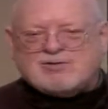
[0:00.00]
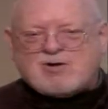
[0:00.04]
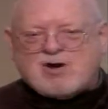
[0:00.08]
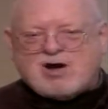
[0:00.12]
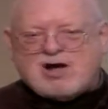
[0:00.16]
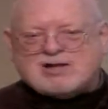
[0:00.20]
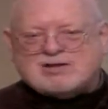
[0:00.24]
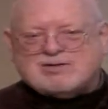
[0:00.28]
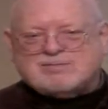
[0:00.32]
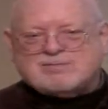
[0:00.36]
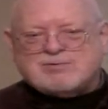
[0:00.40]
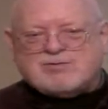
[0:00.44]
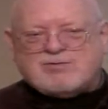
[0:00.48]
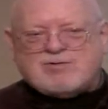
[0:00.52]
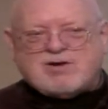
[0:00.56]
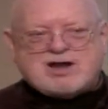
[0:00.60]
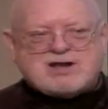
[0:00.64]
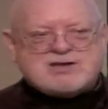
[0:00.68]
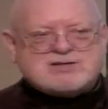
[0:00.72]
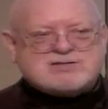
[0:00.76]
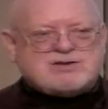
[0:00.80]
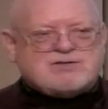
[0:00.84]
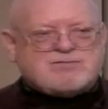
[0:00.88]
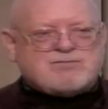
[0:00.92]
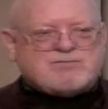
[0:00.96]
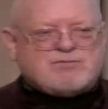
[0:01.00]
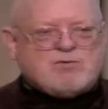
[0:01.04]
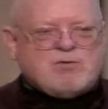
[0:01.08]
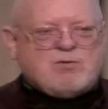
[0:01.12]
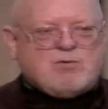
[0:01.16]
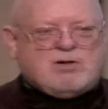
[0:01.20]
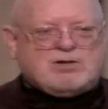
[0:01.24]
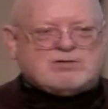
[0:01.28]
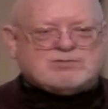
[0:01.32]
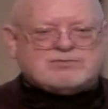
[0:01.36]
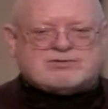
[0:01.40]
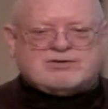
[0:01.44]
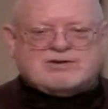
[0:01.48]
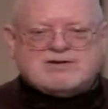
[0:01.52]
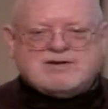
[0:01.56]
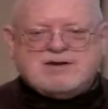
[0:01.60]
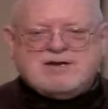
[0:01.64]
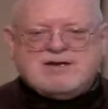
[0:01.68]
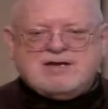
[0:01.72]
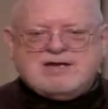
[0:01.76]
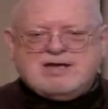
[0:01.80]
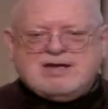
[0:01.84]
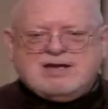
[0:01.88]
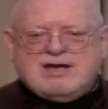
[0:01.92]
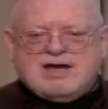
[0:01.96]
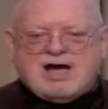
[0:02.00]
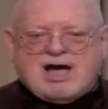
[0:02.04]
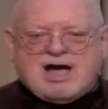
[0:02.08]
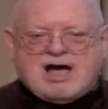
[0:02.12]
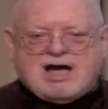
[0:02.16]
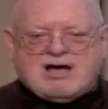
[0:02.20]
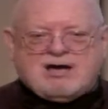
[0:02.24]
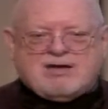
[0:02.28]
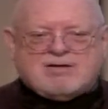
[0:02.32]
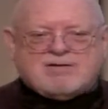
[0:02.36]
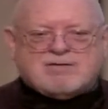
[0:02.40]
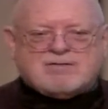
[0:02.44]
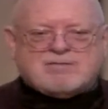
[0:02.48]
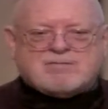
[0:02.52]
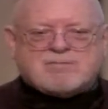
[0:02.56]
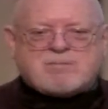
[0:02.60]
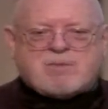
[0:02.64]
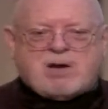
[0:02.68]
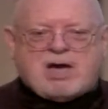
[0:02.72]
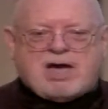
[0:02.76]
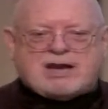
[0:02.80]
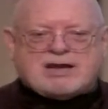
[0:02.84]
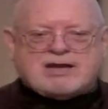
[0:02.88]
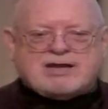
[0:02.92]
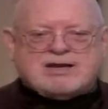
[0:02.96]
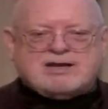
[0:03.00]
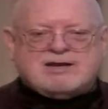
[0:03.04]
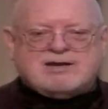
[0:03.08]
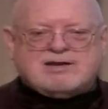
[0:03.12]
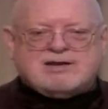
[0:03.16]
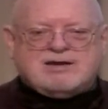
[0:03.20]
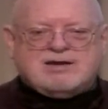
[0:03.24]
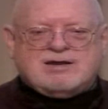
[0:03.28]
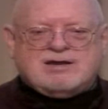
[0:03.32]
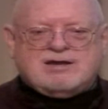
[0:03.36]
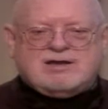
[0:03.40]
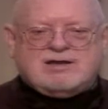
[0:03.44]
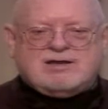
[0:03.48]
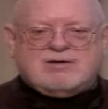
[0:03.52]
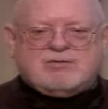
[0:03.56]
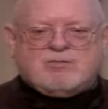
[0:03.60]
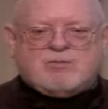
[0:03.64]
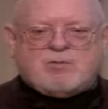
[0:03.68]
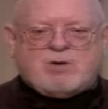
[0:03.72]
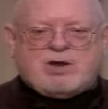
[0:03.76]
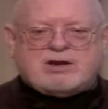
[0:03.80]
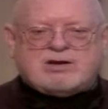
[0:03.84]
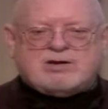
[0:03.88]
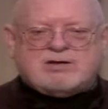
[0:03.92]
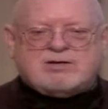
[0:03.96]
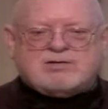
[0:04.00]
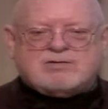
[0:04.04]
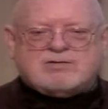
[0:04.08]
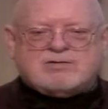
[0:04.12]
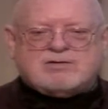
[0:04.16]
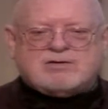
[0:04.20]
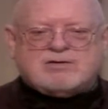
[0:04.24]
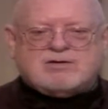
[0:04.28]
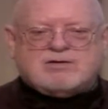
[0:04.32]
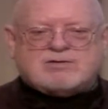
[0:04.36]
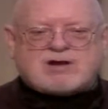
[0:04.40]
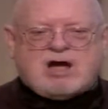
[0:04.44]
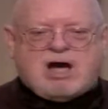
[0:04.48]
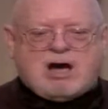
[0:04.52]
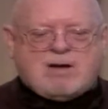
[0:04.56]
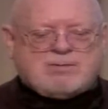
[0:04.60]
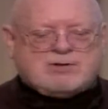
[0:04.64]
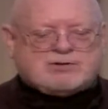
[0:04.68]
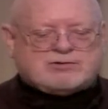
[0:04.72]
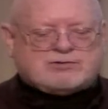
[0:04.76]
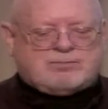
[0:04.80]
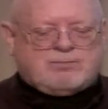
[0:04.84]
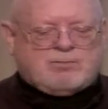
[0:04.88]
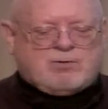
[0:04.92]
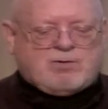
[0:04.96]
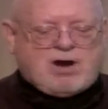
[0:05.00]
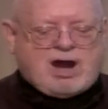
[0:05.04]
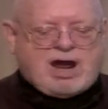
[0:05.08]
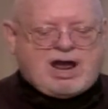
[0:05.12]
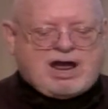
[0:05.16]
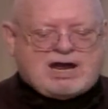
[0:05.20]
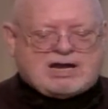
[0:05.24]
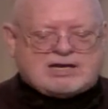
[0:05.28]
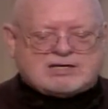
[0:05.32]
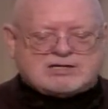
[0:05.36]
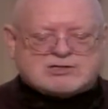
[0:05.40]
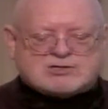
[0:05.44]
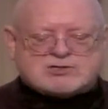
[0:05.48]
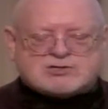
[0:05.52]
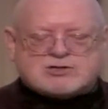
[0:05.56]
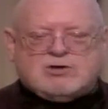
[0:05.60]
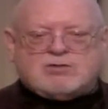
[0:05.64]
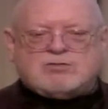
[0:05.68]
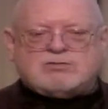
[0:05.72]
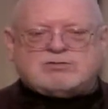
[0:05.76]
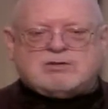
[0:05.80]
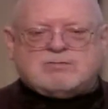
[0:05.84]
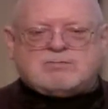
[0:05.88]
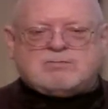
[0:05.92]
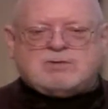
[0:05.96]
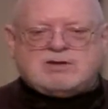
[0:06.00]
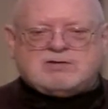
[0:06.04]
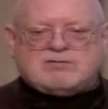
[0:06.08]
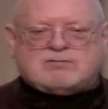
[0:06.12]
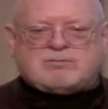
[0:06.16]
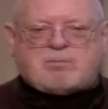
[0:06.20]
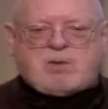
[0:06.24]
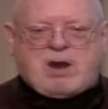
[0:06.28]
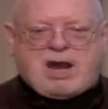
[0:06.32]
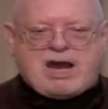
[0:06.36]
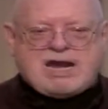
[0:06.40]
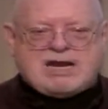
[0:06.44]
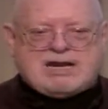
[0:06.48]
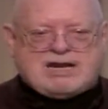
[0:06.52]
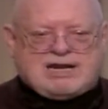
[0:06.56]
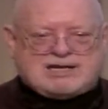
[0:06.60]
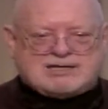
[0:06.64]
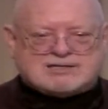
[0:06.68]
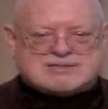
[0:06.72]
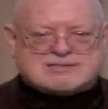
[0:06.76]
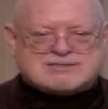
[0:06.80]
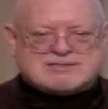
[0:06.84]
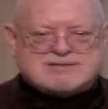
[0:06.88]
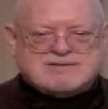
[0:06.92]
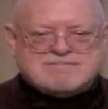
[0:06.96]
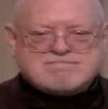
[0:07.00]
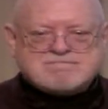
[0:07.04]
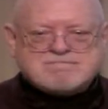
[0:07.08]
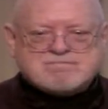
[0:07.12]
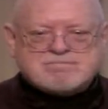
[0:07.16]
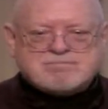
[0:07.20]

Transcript: call them crazy fools. But when Thomas Moran showed them his paintings,